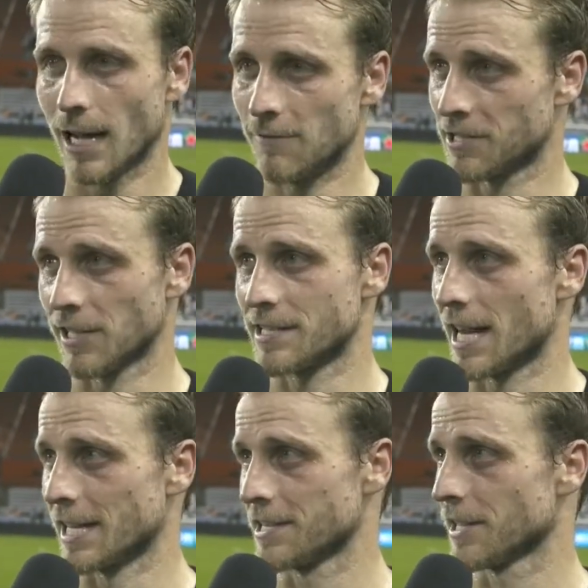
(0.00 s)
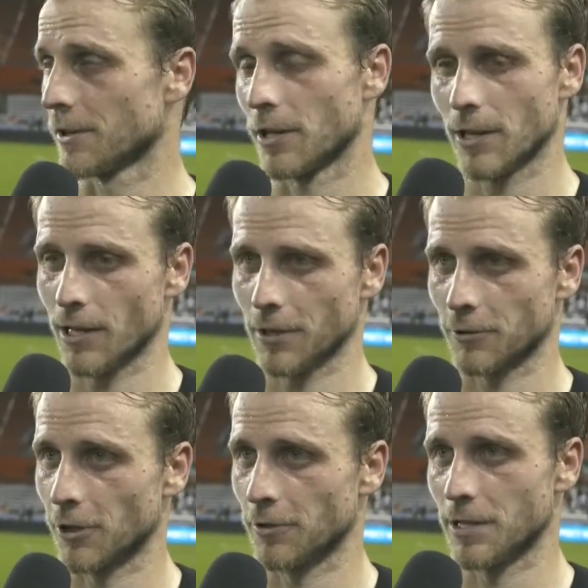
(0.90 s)
Obviously, it's not easy on
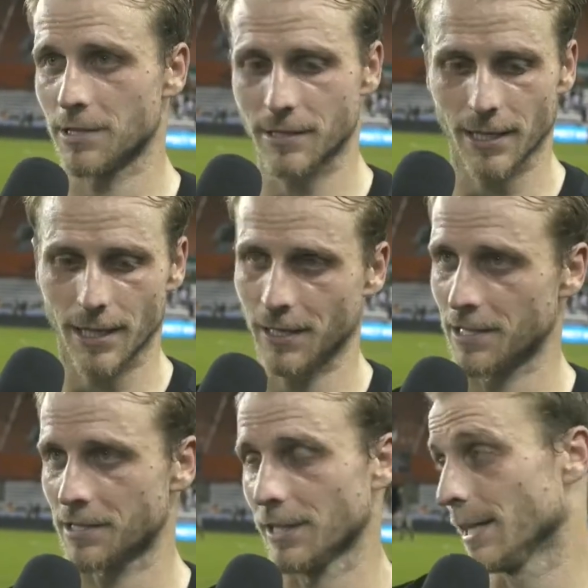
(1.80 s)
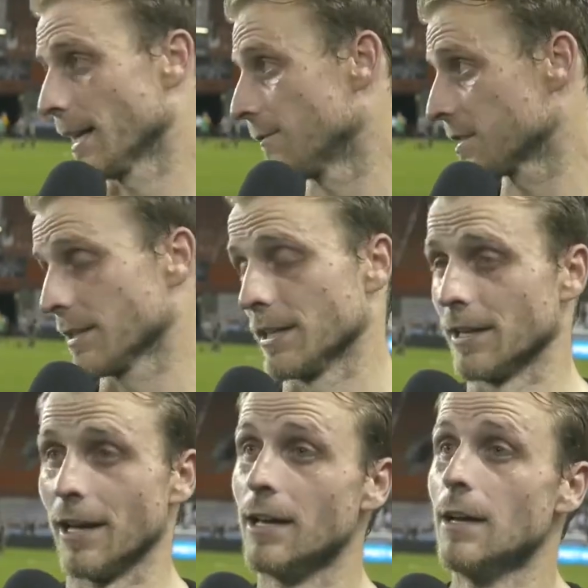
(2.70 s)
the road in this league, and obviously
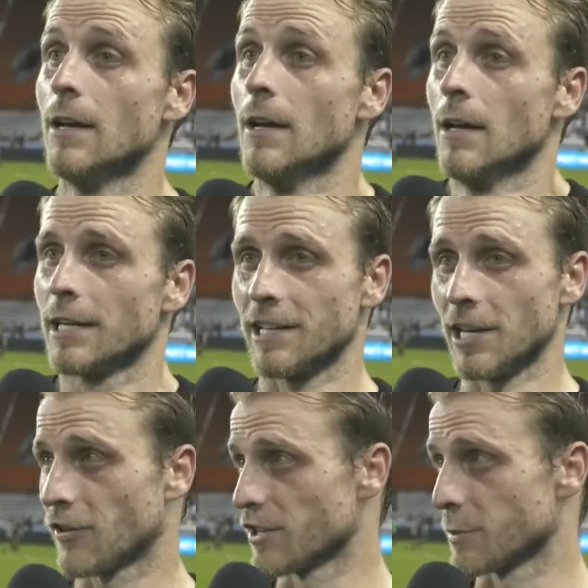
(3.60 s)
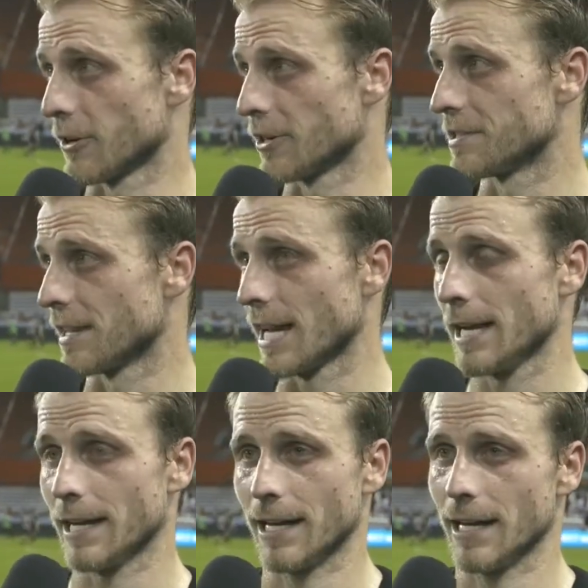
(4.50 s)
in the conditions we're in
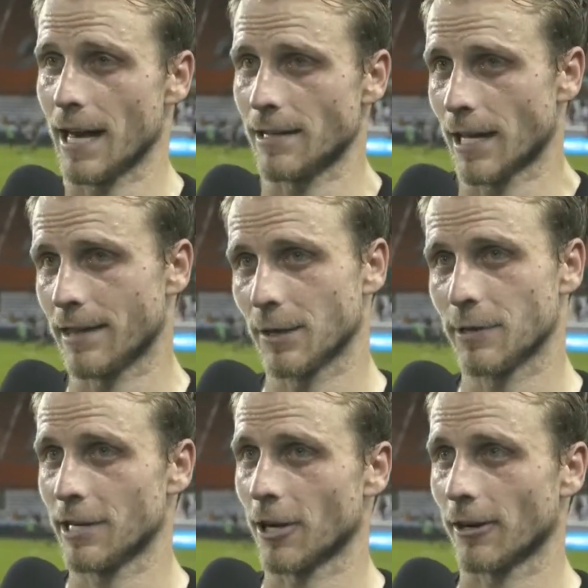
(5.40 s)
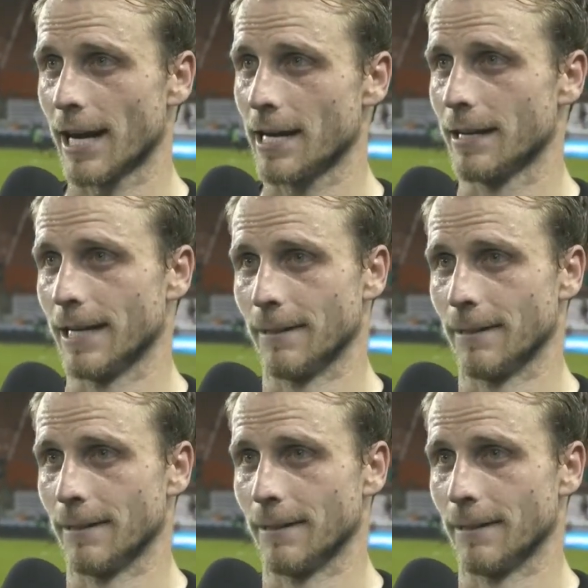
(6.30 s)
today, I think we did all right.